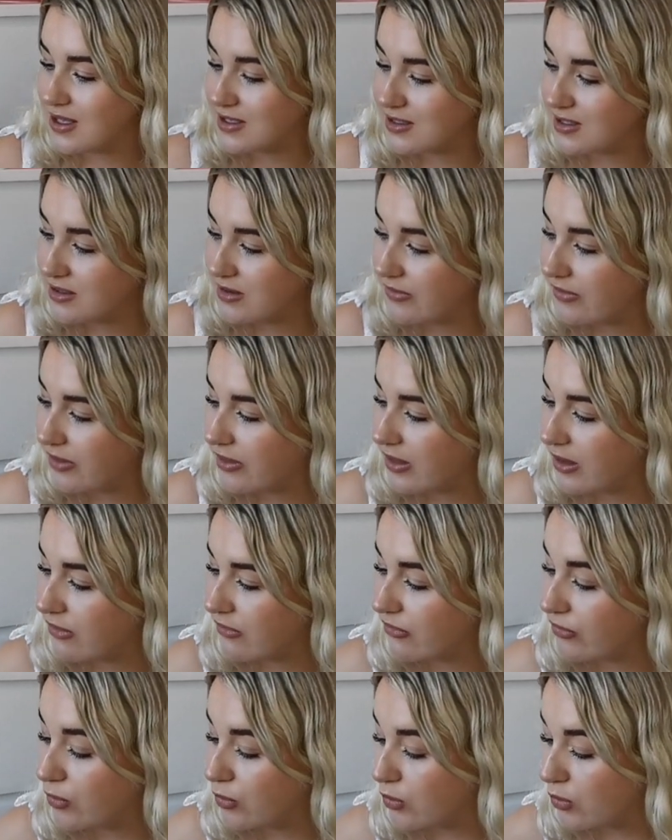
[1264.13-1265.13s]
that's another thing
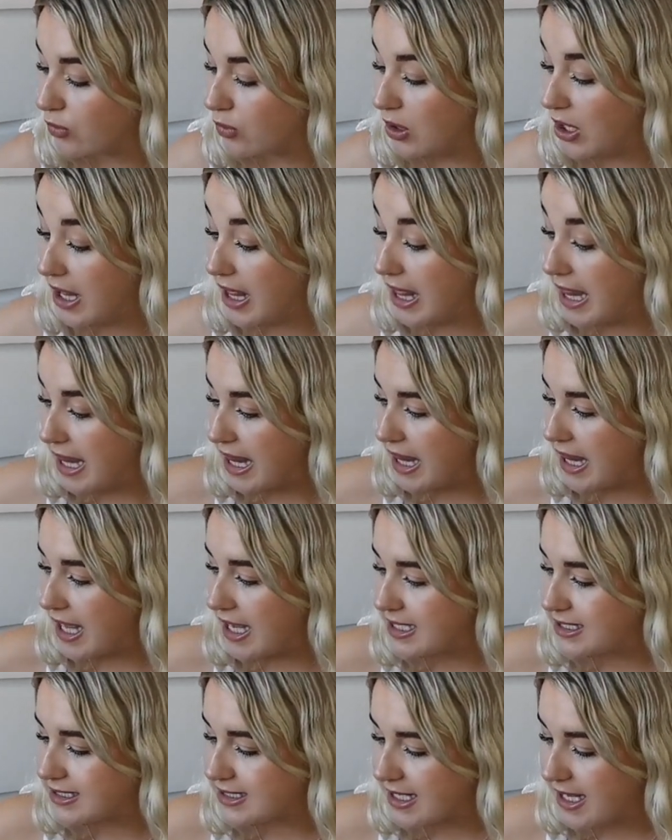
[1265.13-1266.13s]
for
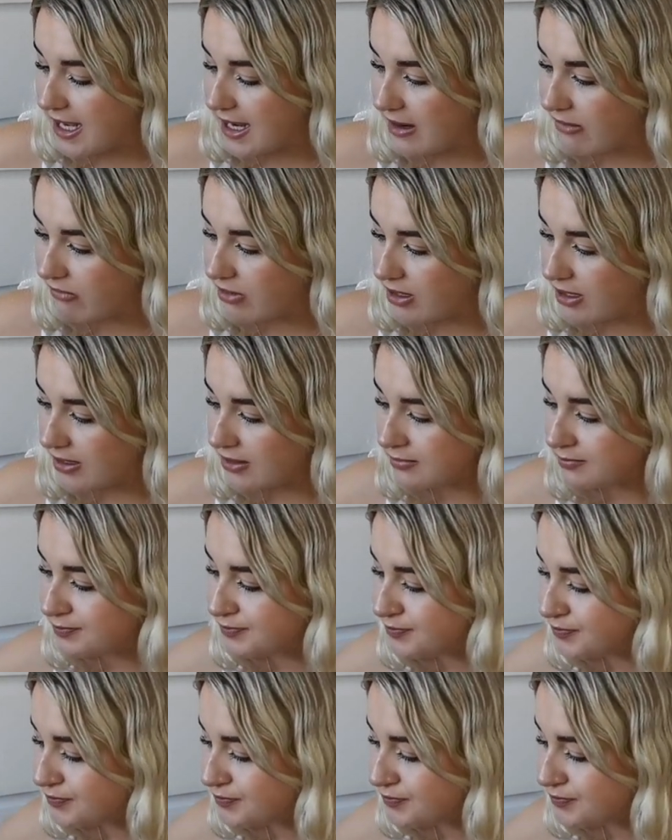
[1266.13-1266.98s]
that area.